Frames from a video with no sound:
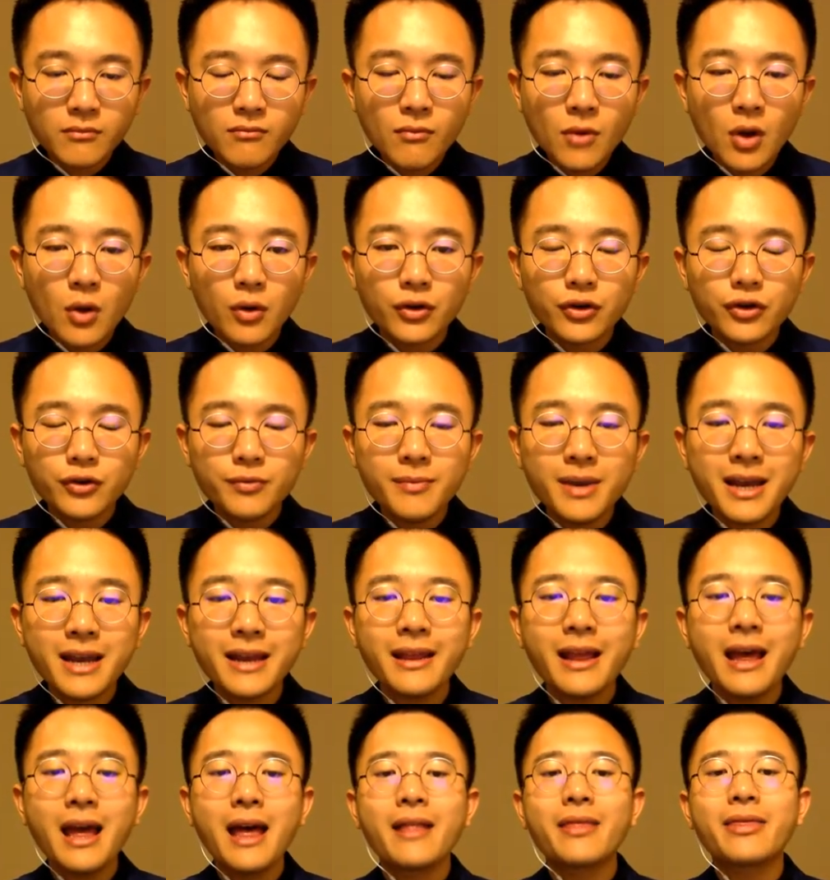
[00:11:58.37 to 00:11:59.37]
which means
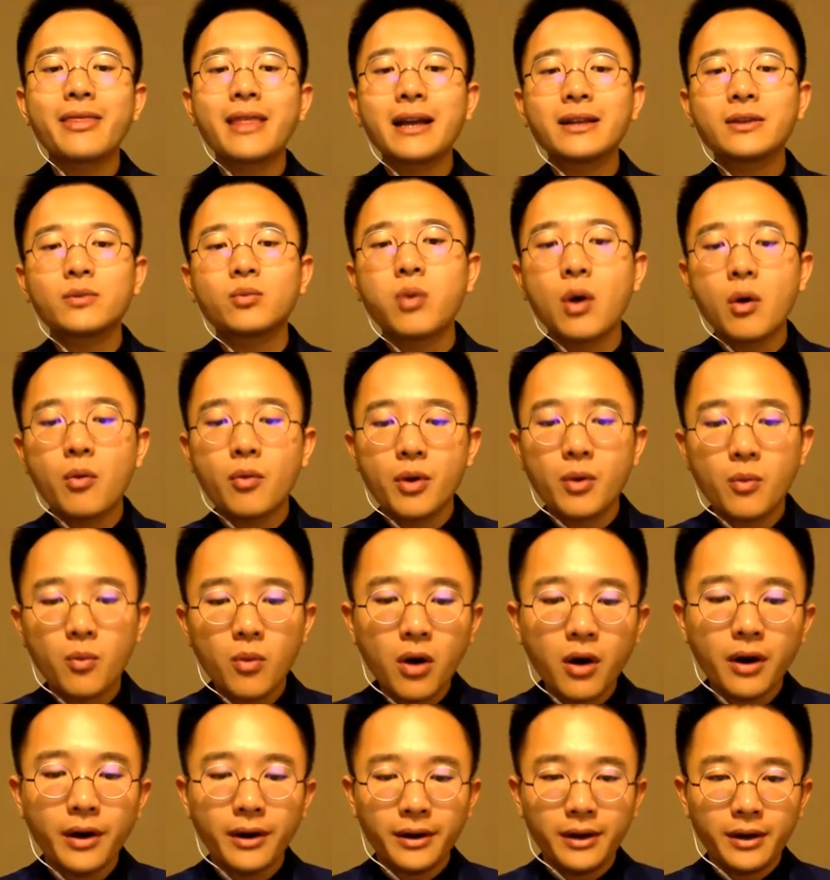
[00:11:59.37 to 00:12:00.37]
that's what we
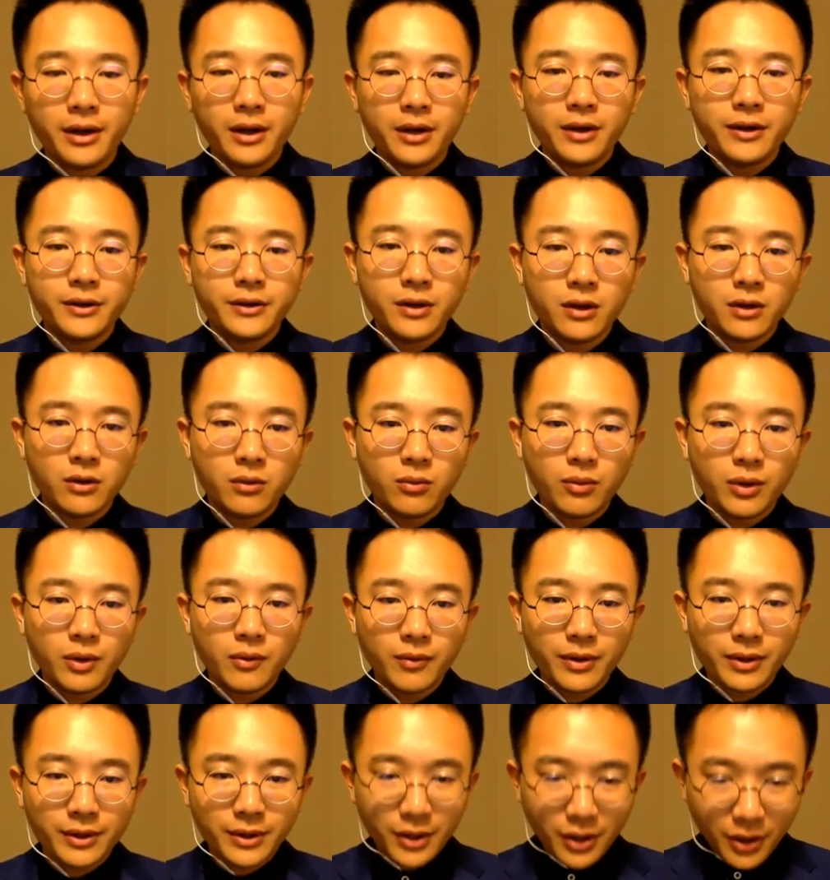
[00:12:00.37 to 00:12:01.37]
want. So we
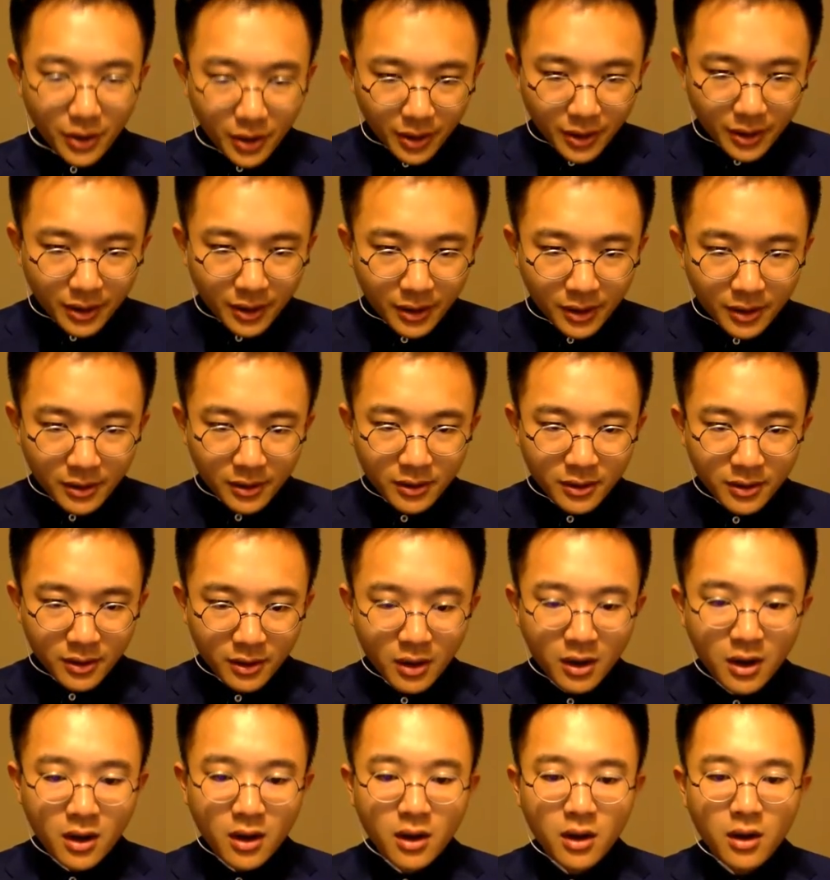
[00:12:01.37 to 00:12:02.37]
return
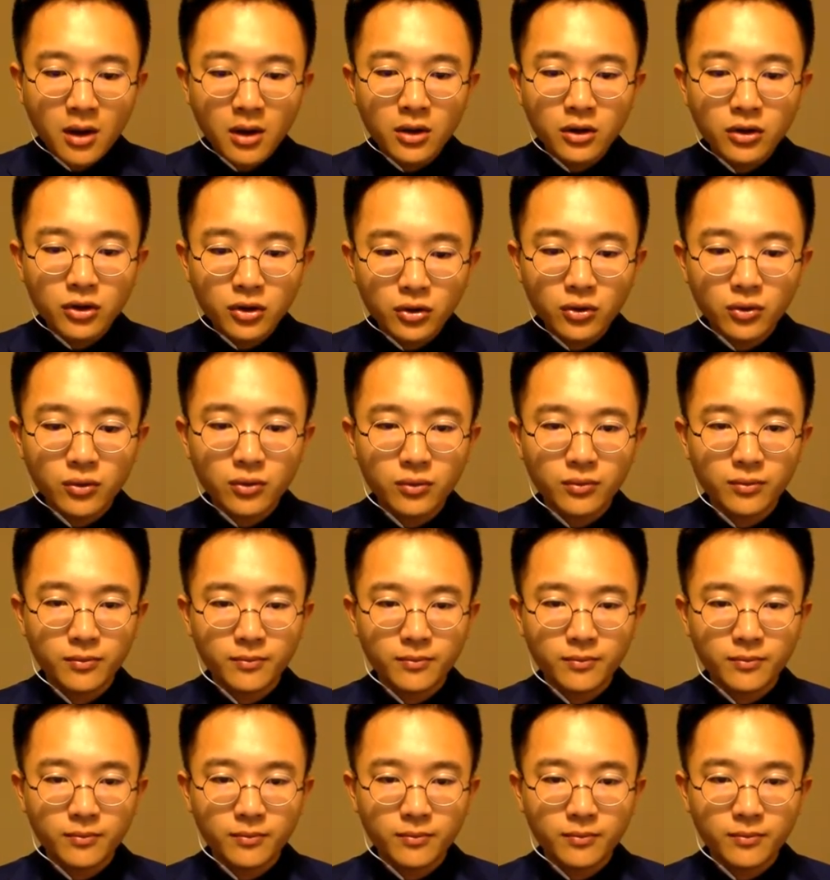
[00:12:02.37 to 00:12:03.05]
true,